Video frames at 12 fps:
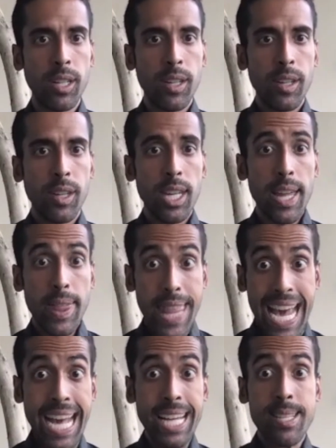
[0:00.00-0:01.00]
And
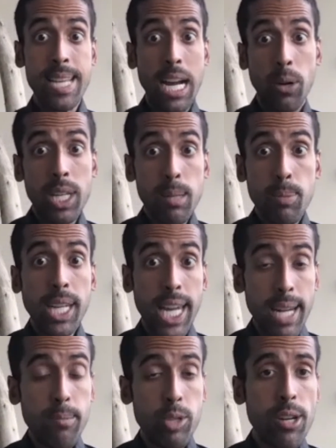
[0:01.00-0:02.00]
that is how he became
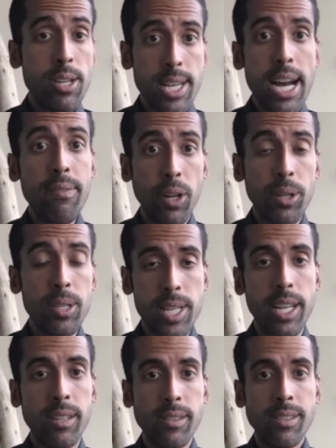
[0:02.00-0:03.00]
Jerry Seinfeld, he said.
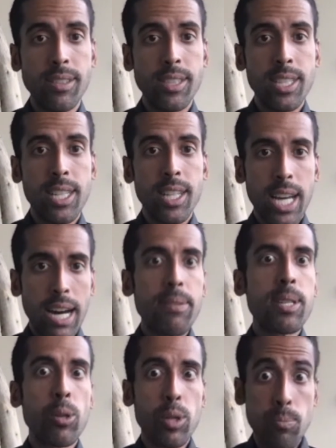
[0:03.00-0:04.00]

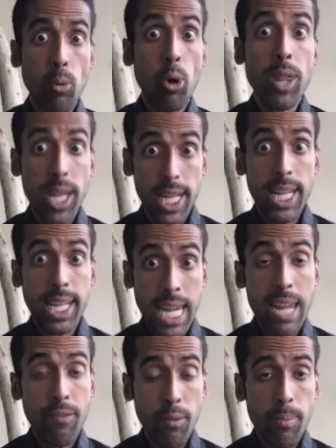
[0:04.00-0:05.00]
Obviously, there's more that
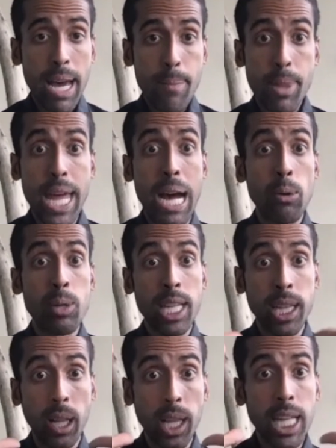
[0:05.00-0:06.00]
came from that, but that was like
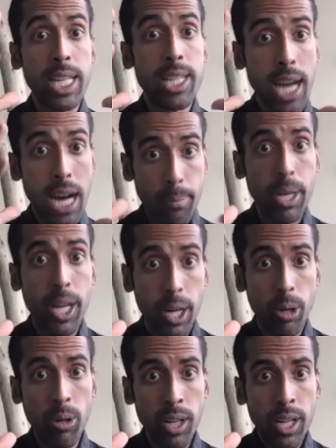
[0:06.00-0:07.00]
the lead
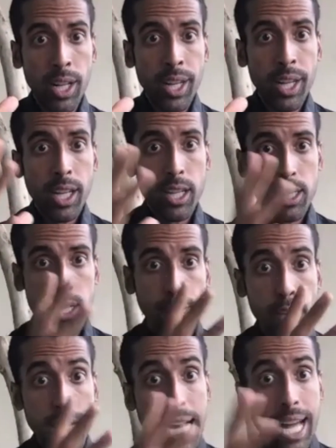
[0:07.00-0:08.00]
domino, because if
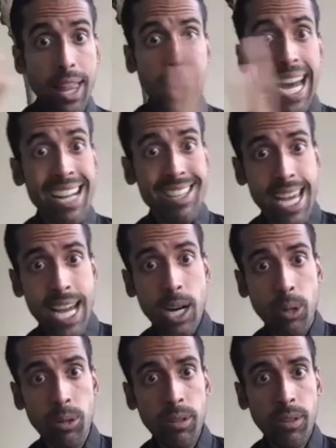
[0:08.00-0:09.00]
he got that down,